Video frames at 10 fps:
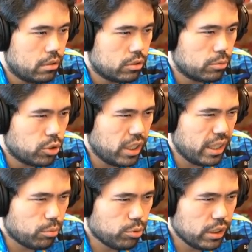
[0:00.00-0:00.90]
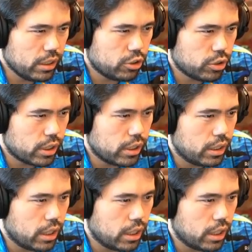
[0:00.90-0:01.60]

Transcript: I'm trying to get really tricky.